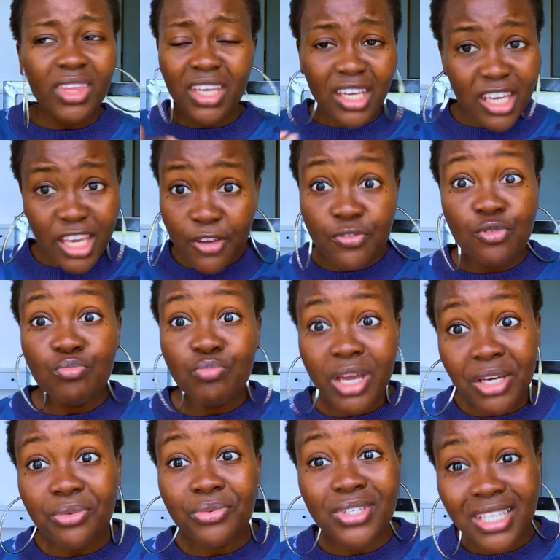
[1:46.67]
If you
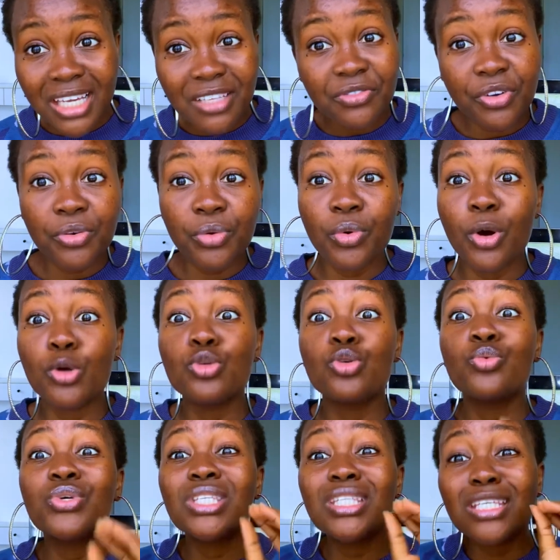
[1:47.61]
make research very well, you
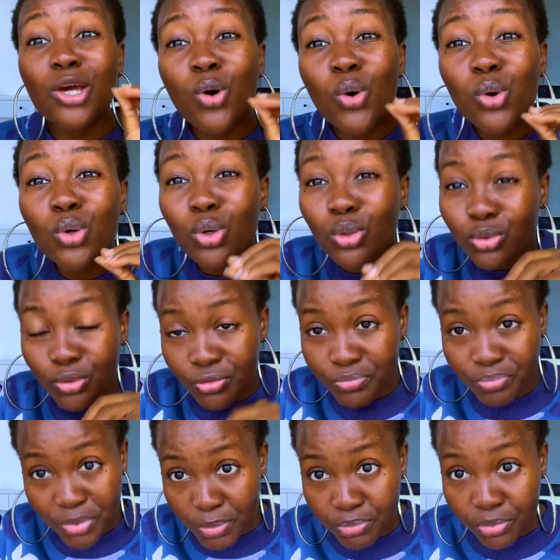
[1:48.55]
will see a whole lot of
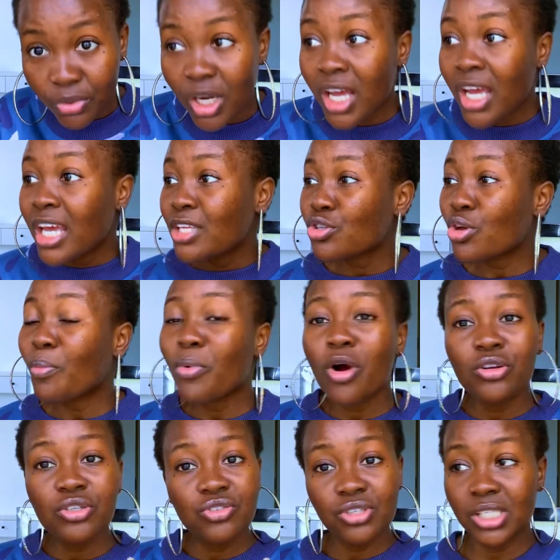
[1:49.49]
people. Some
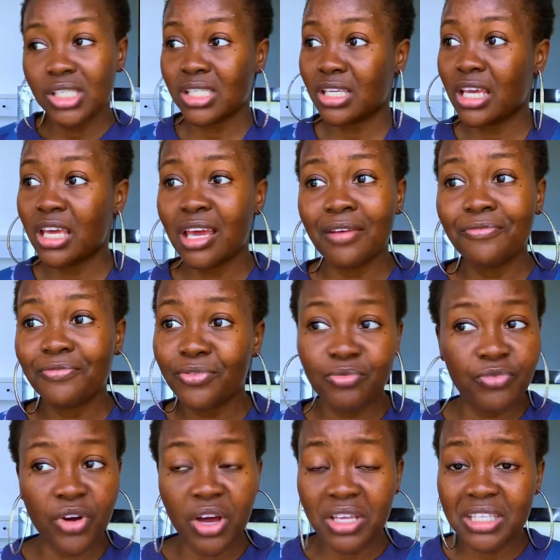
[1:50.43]
countries, if,
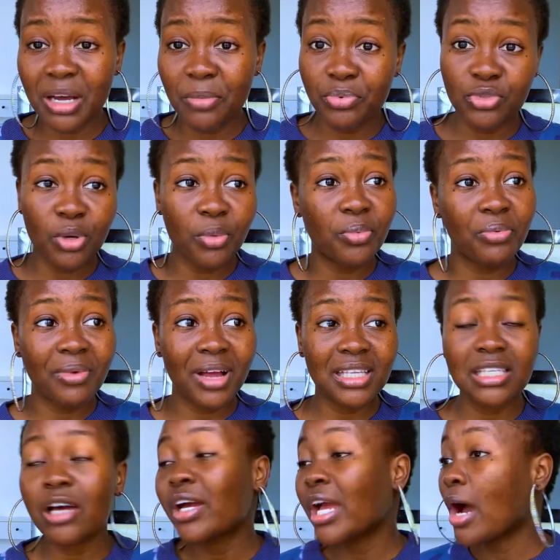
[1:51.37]
for example, some people might
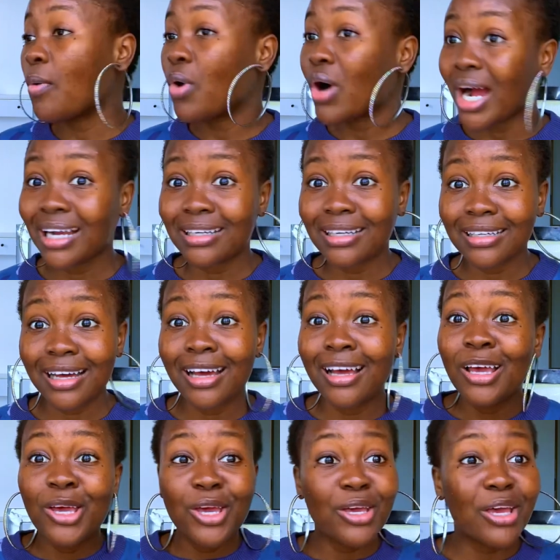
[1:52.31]
say, okay, I want Canada.
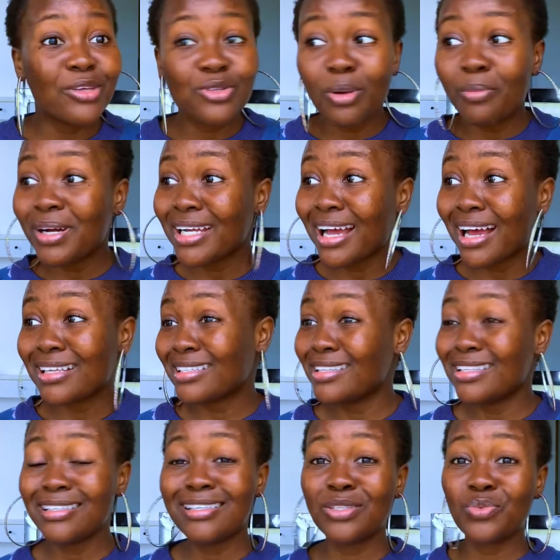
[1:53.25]
And somebody can say,
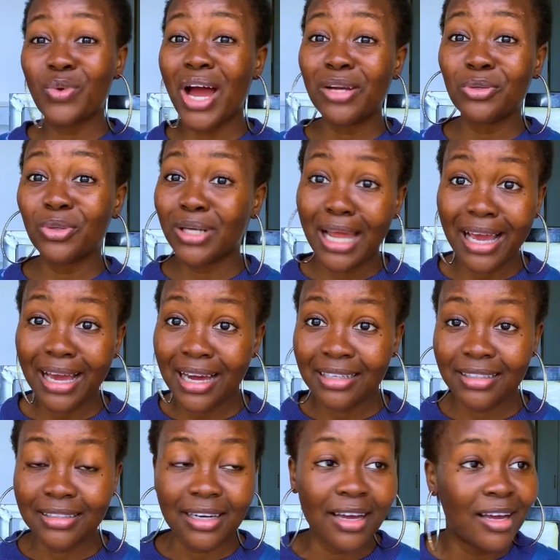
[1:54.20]
this is why I don't like
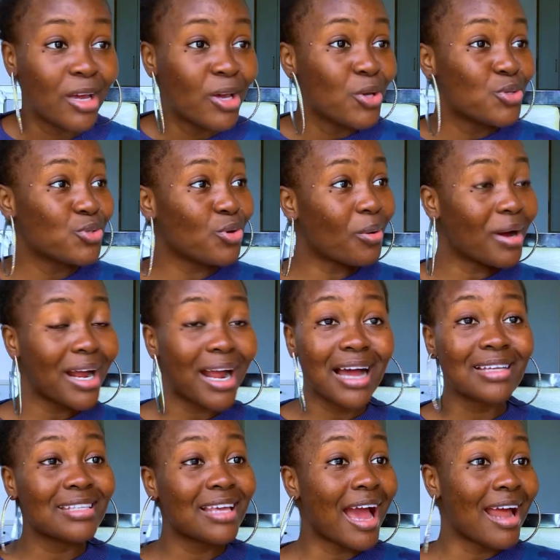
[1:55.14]
Canada. Someone can
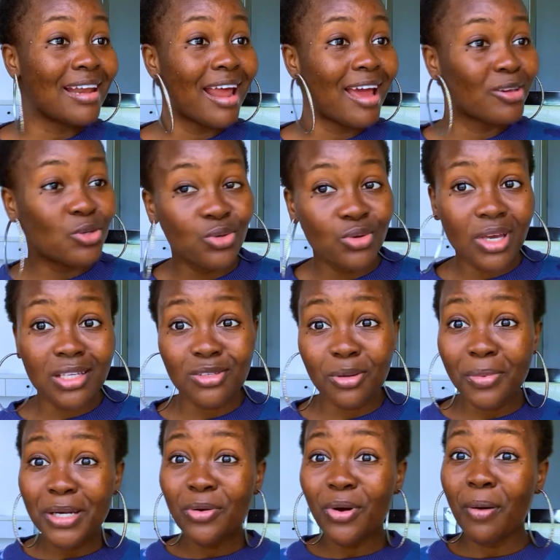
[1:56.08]
say, I like US.
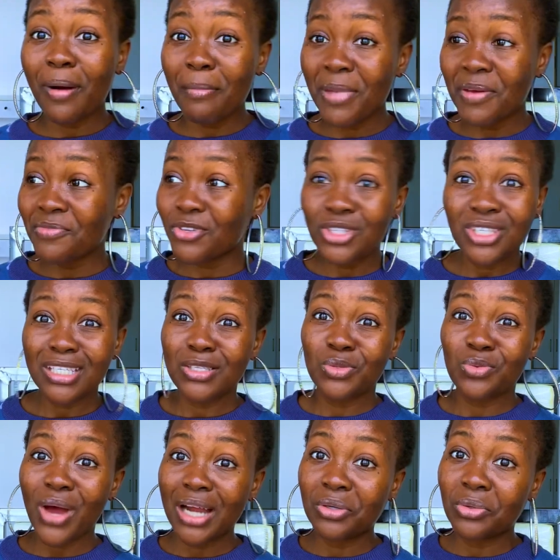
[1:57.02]
Somebody will come and make this, this is
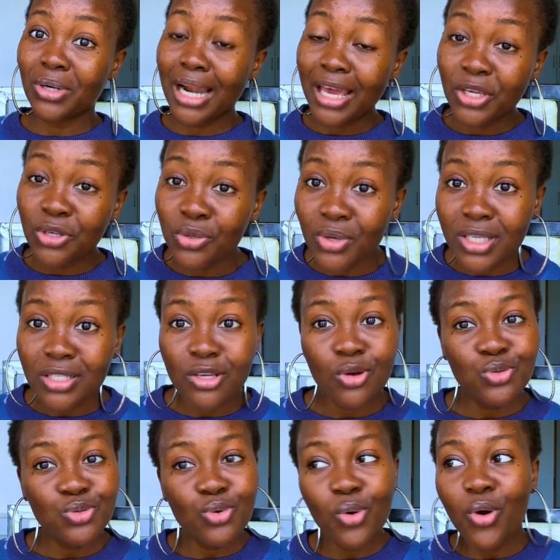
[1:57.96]
why I don't like US.
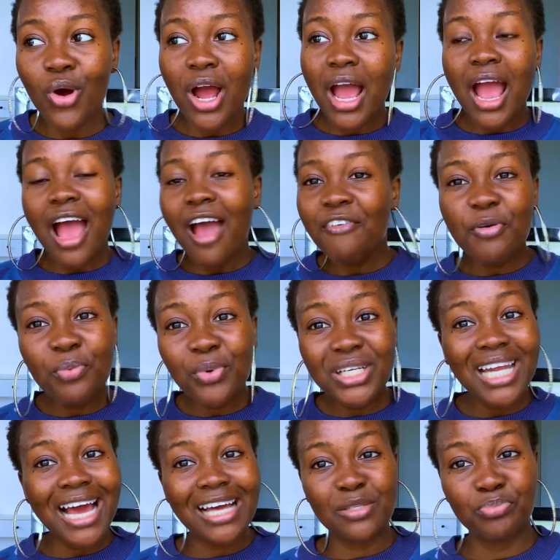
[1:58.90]
So everybody
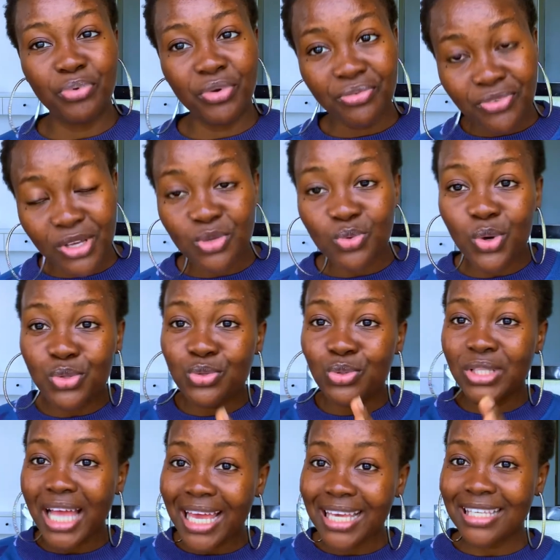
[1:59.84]
has preference. What you
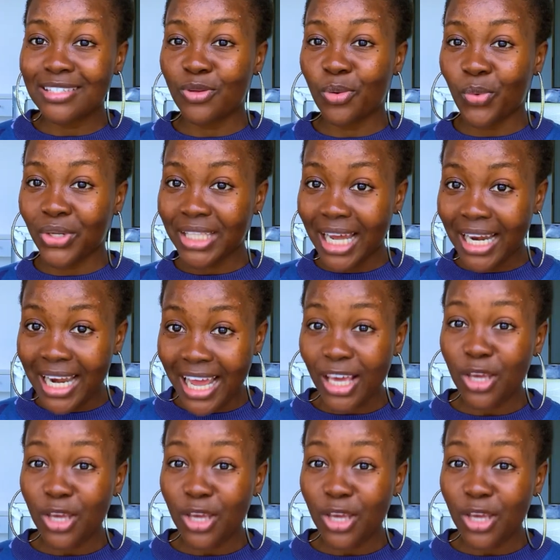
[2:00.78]
like is not what I like.